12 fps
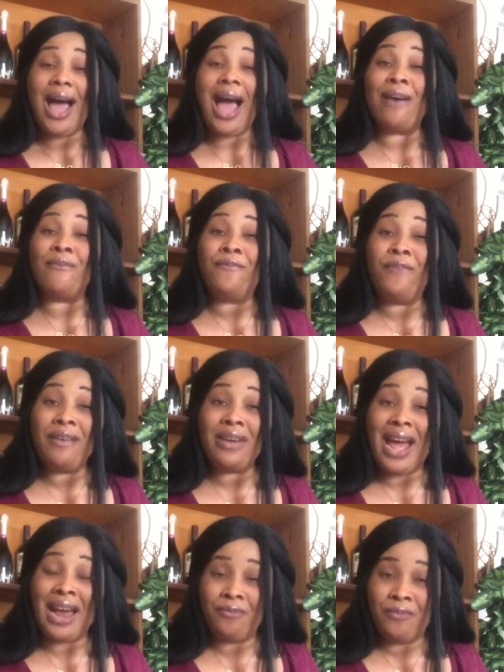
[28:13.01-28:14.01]
are very
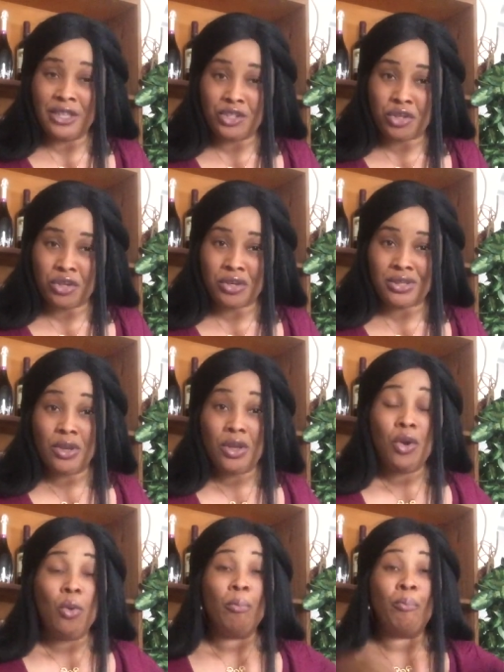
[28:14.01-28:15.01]
adventurous,
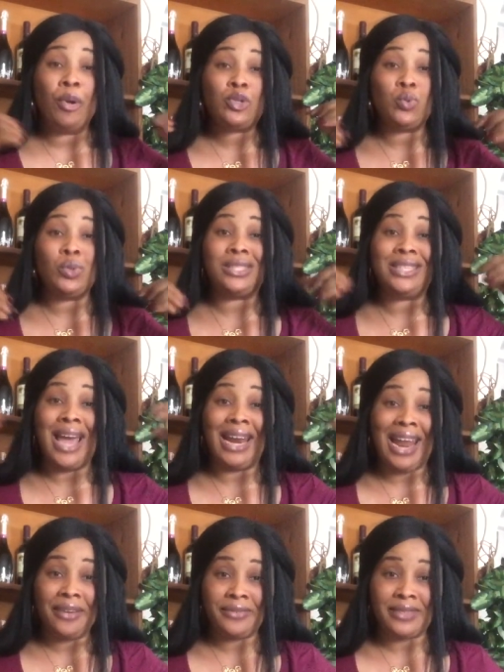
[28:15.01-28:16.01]
both with their
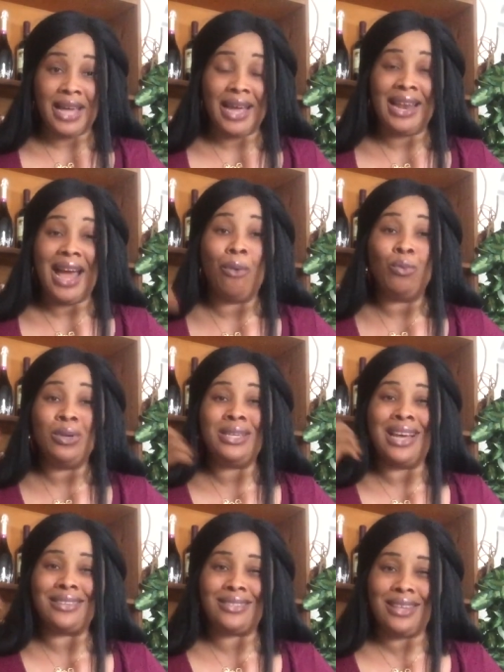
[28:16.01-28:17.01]
lifestyle and with
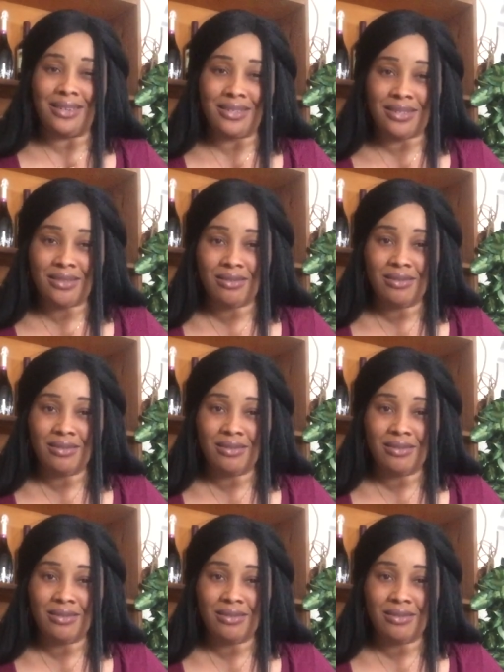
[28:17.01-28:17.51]
their sex.